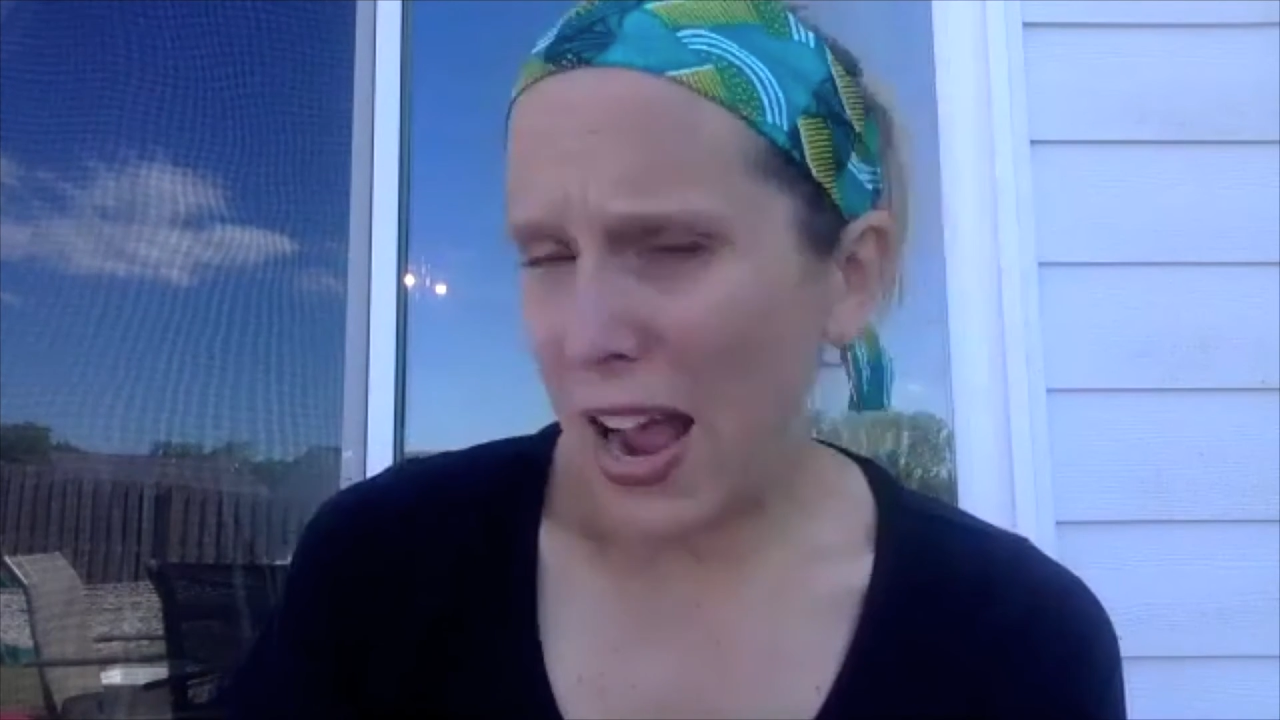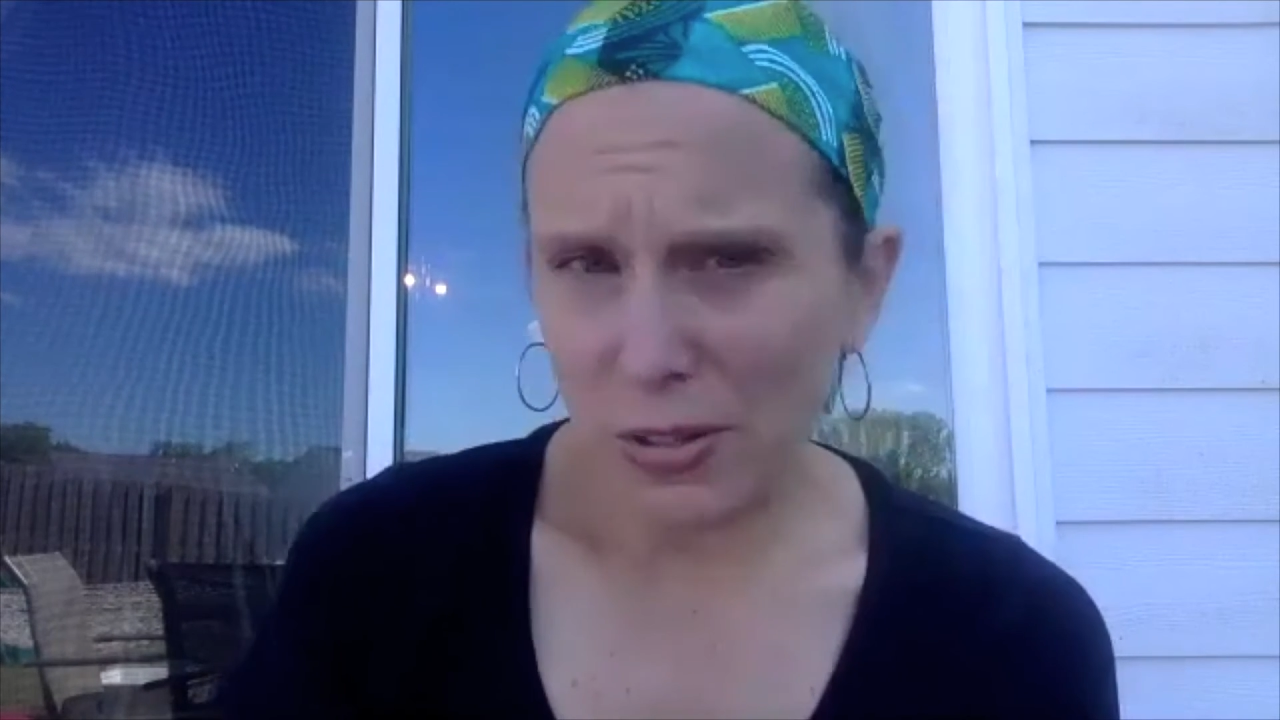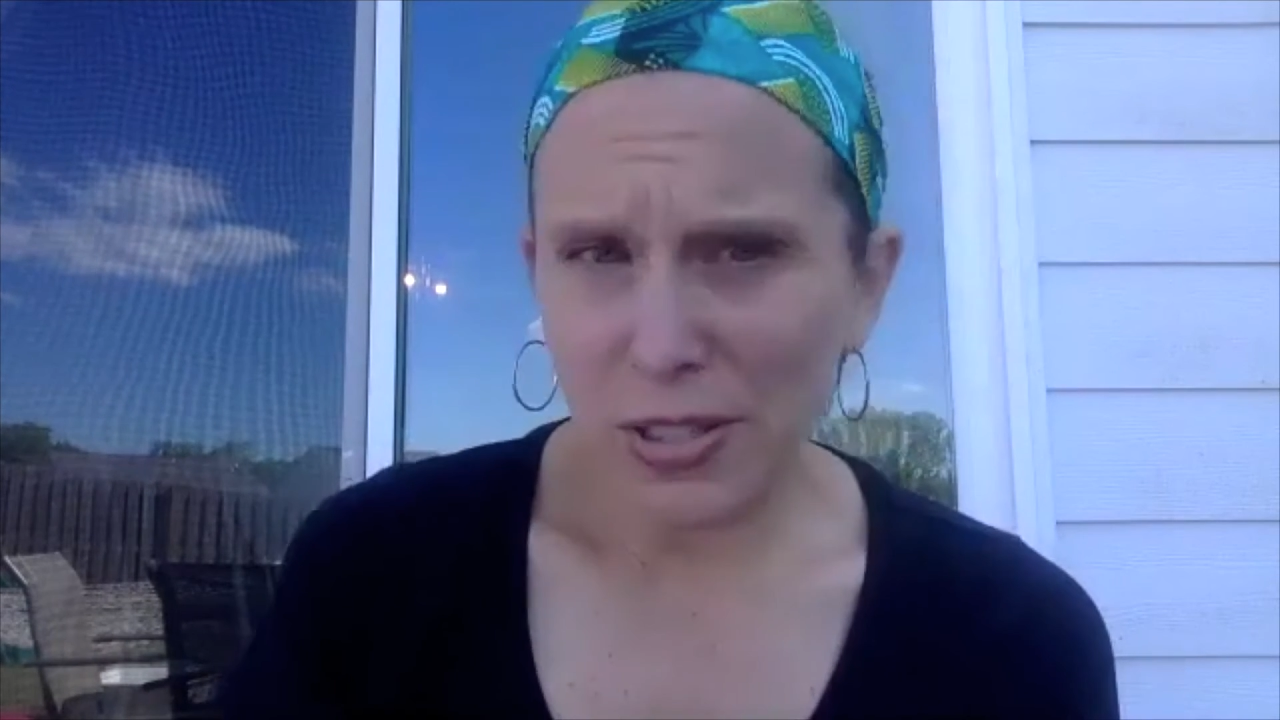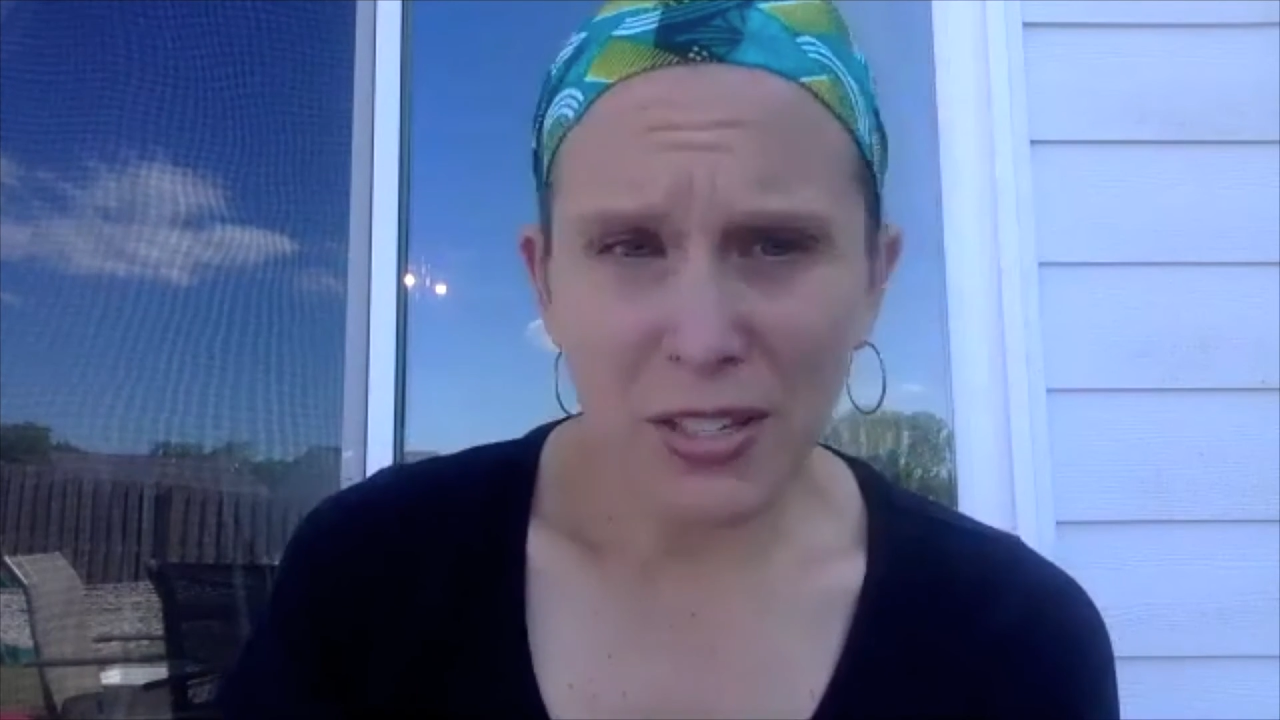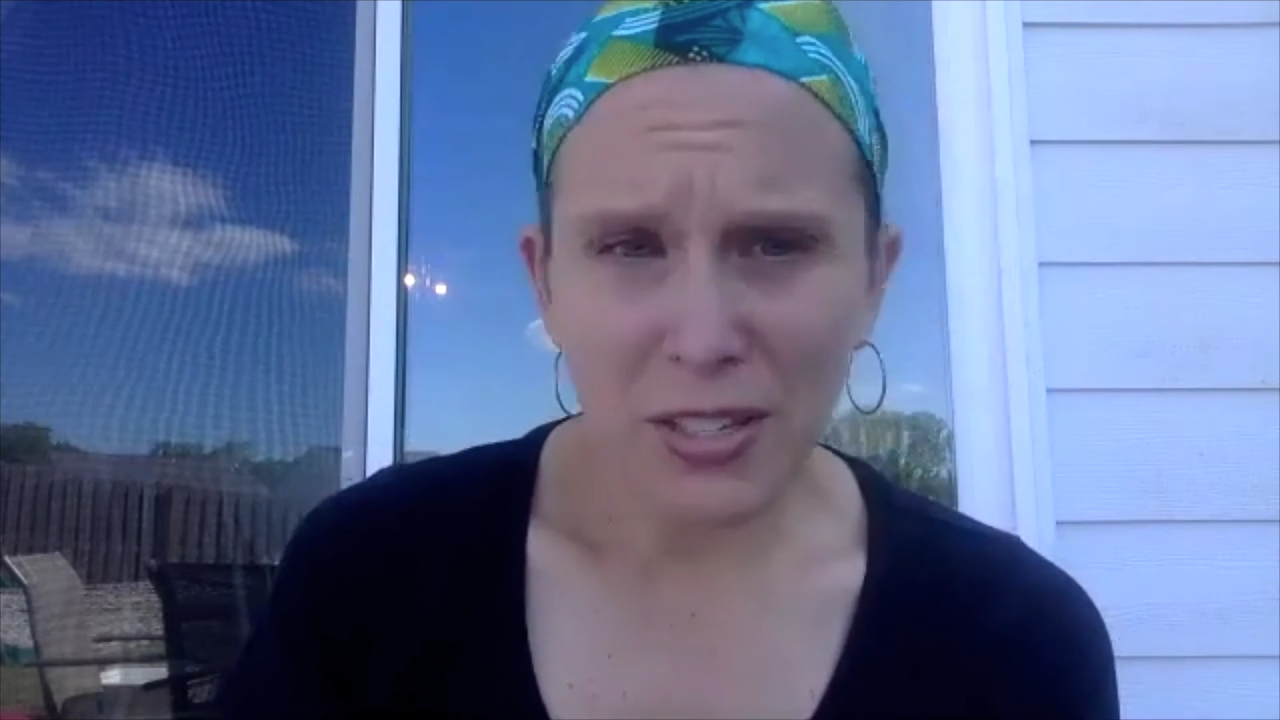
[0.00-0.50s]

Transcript: house doesn't